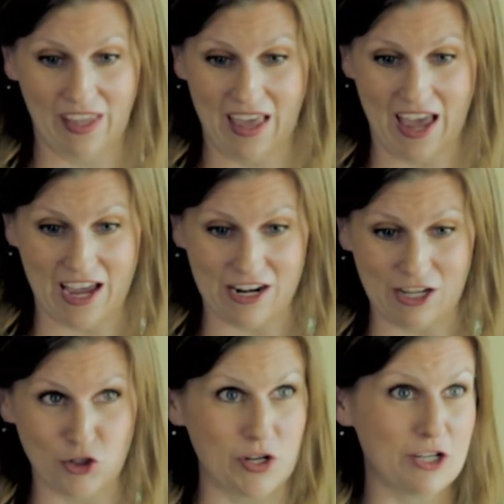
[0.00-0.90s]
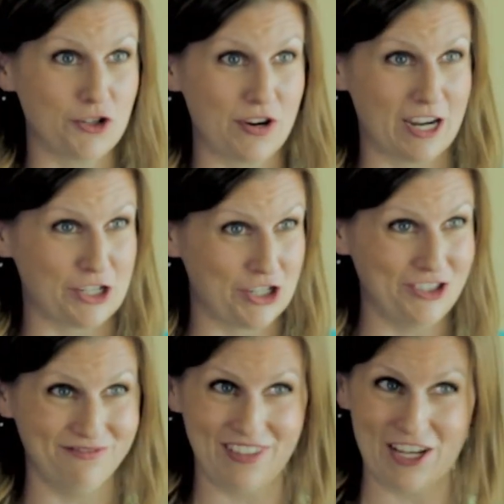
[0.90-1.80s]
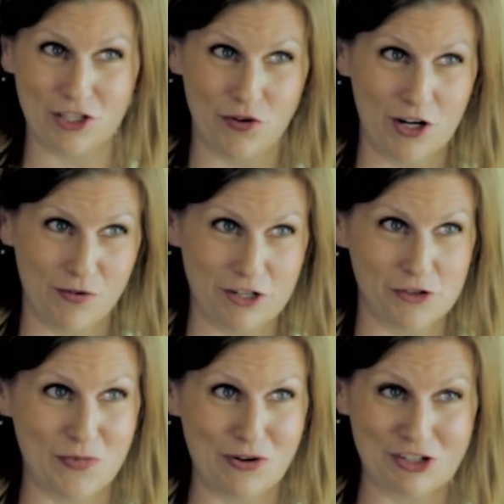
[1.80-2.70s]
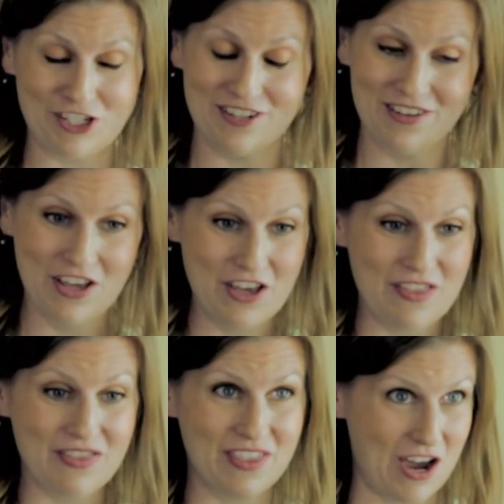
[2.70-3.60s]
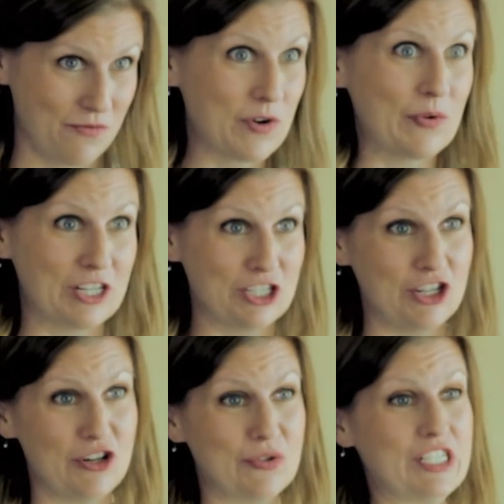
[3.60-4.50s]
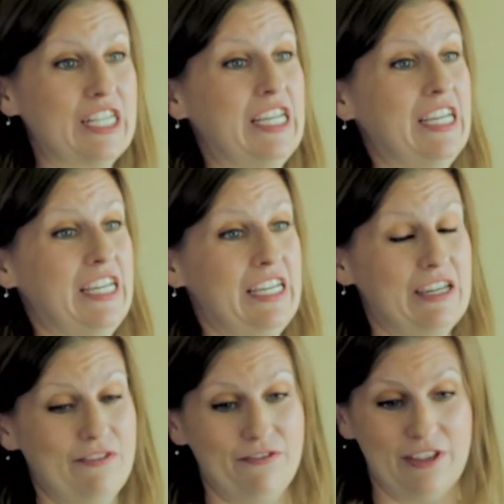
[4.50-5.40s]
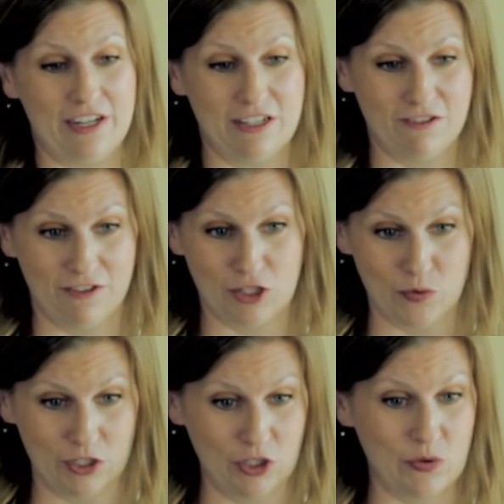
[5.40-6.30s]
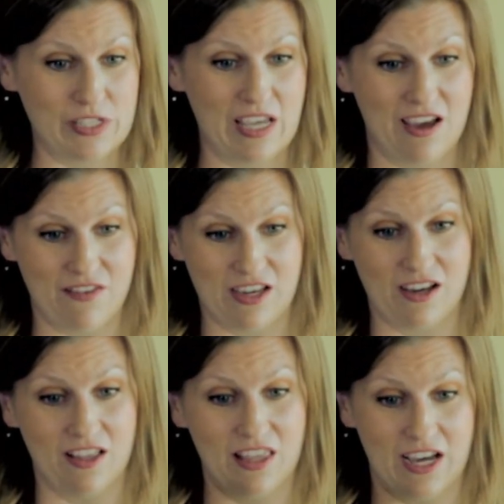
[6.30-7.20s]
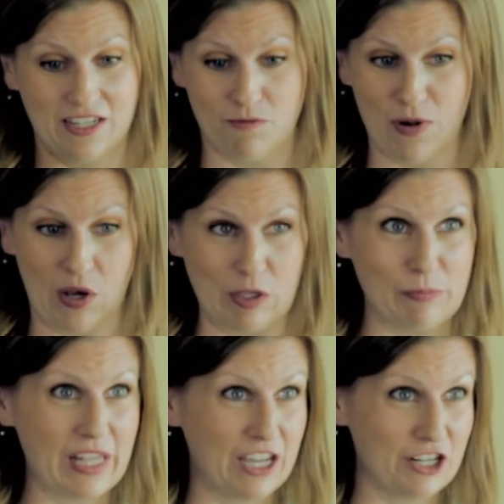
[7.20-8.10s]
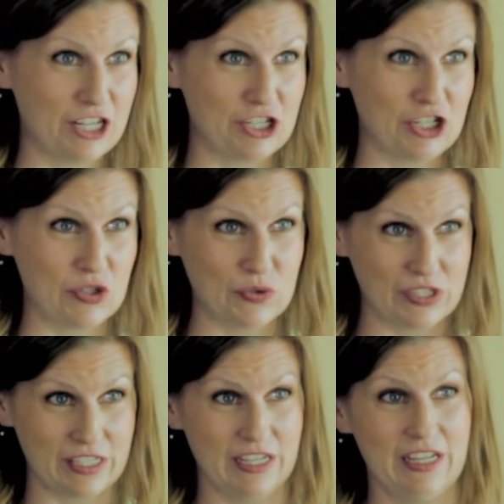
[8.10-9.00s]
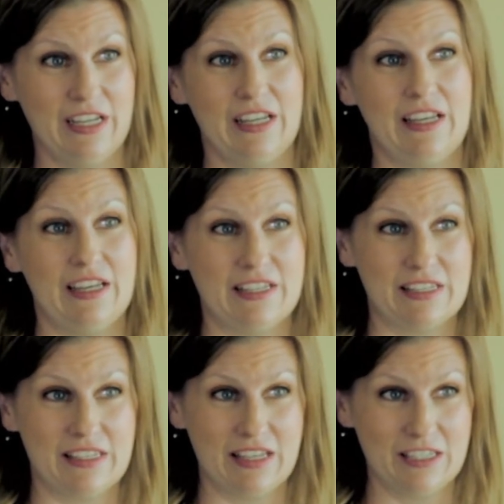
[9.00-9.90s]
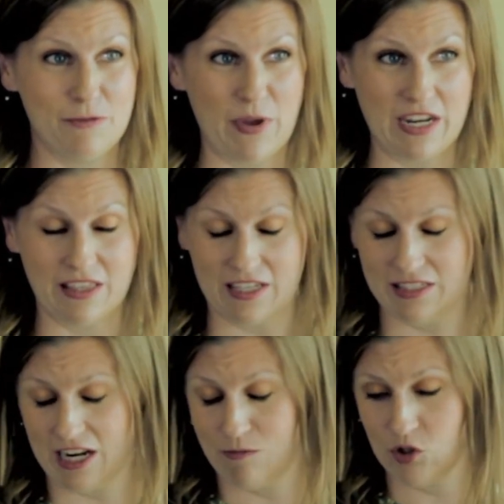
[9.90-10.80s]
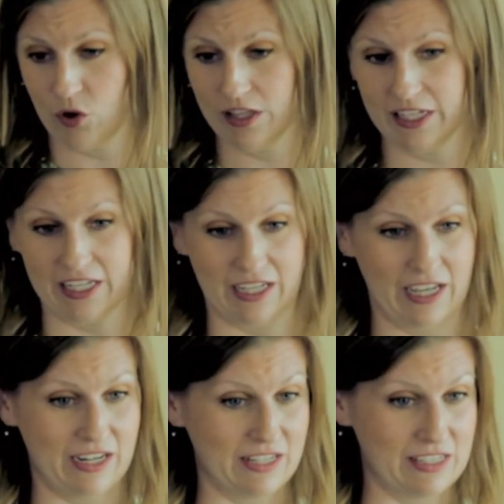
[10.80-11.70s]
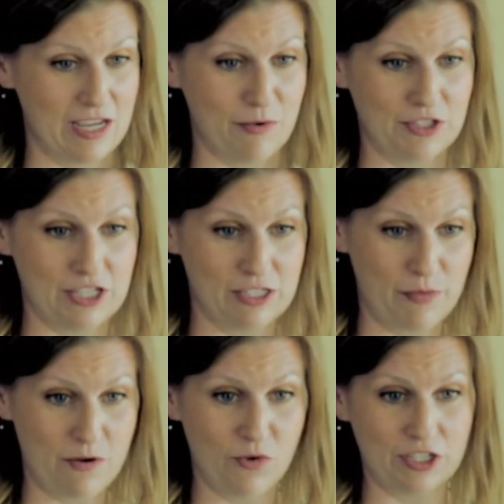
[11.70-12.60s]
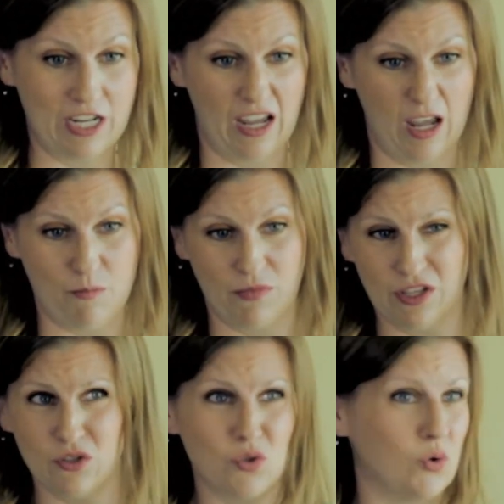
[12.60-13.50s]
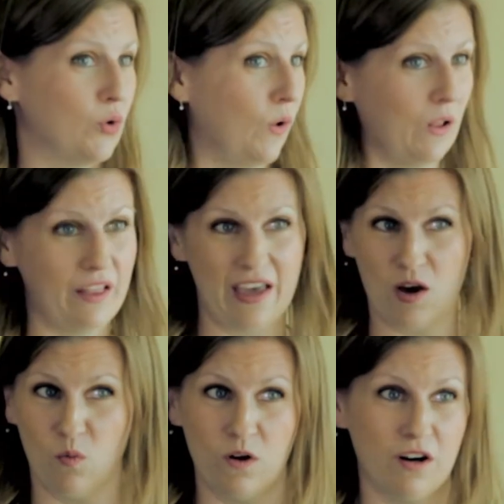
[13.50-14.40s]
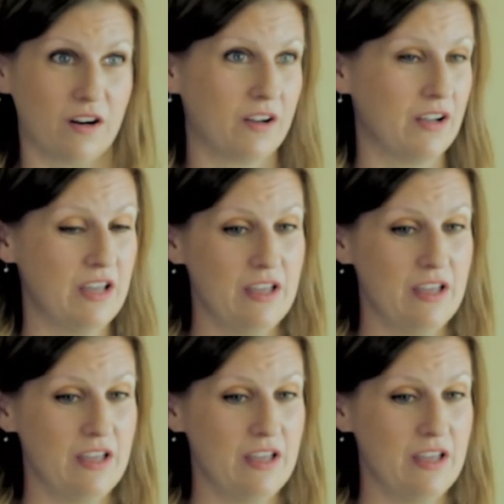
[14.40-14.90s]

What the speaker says: had a joint contracture has greater range of motion, that we want to note. If that individual who was having a lot of bowel and bladder issues is spending less time toileting and is able to spend more time in school, at work,